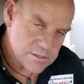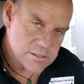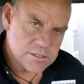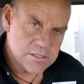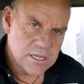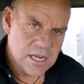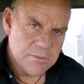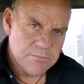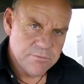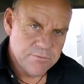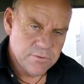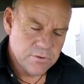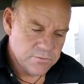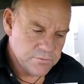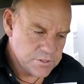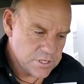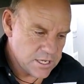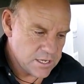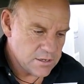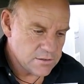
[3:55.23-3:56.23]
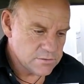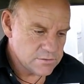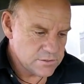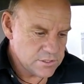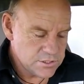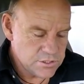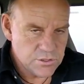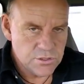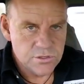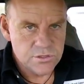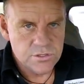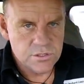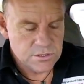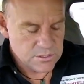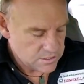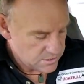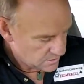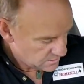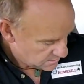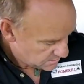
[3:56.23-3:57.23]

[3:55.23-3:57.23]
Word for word: there's a tub full of towels detergent